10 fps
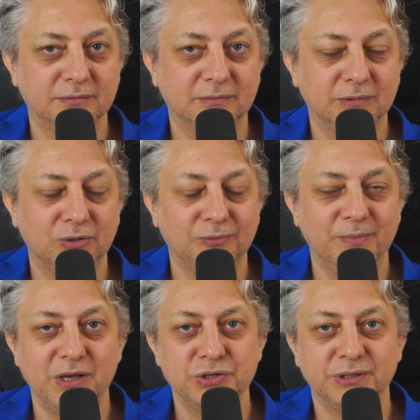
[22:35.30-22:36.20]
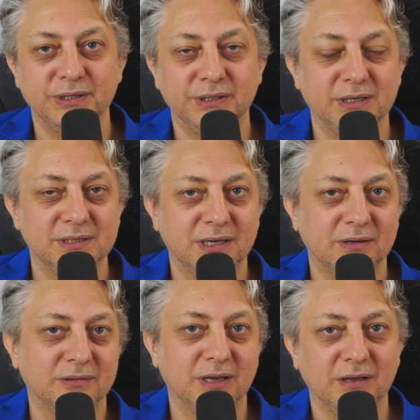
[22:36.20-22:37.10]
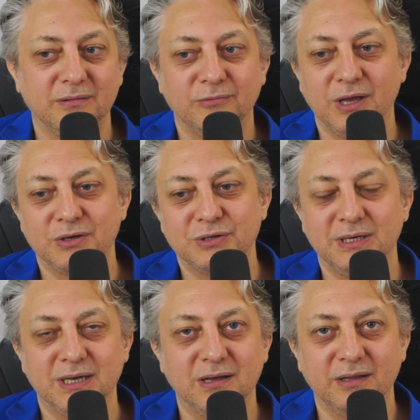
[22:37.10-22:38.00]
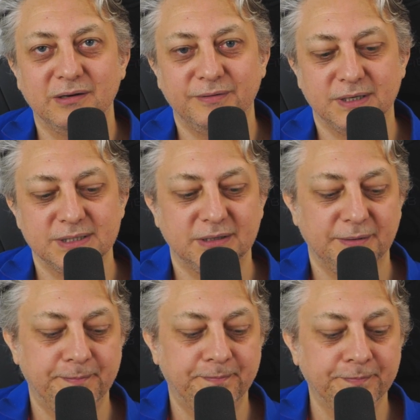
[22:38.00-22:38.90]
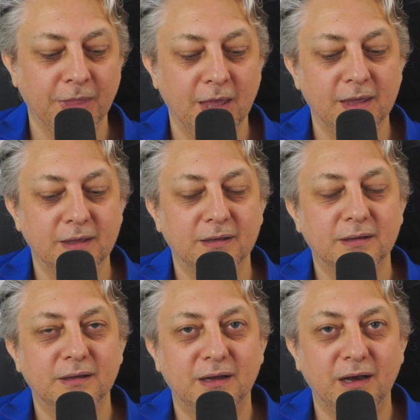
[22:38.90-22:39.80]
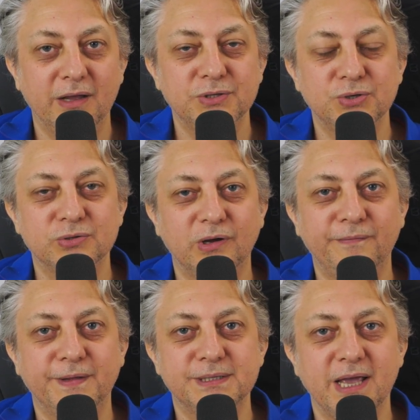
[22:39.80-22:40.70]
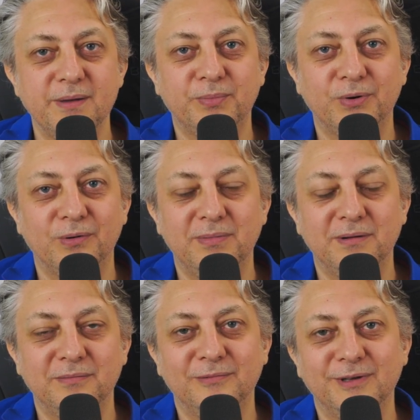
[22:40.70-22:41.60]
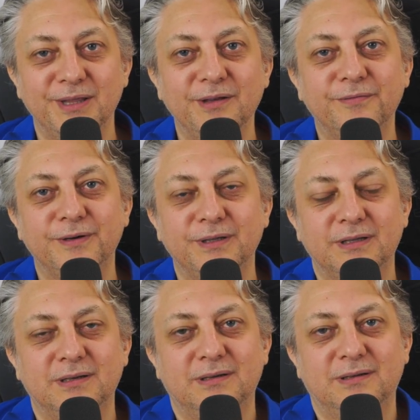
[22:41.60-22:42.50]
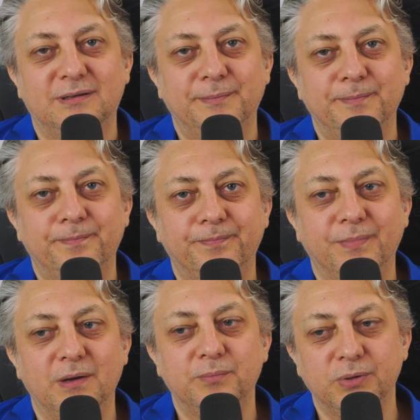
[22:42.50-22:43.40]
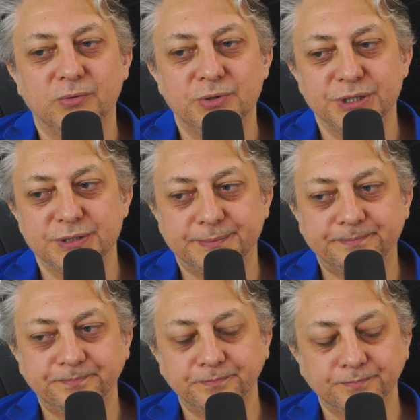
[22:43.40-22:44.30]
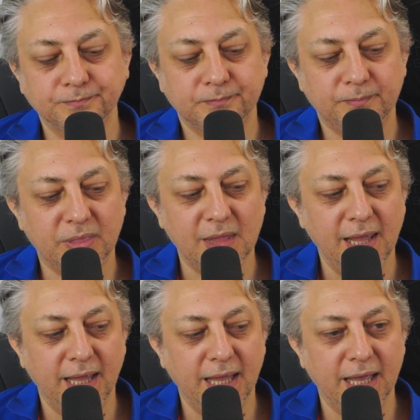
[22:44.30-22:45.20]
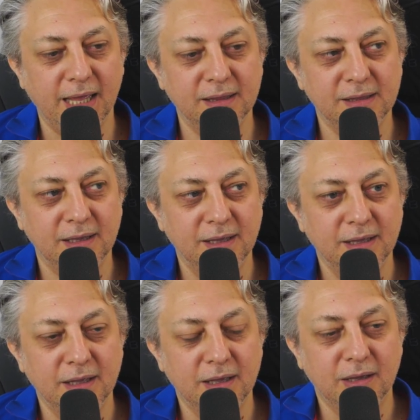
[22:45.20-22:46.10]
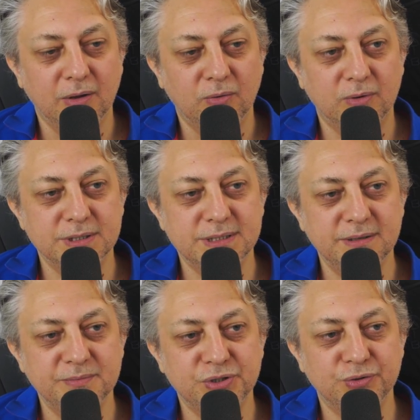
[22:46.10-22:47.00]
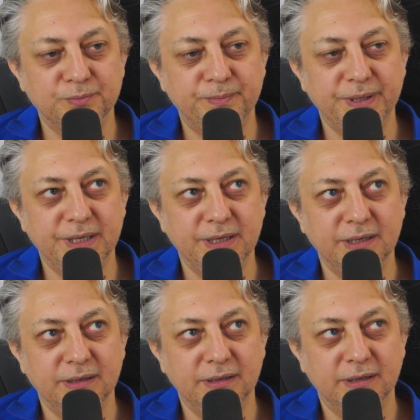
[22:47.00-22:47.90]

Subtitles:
measure it and say, okay, we actually got there faster. Unless you solve the same problem with different approaches. And what seems to be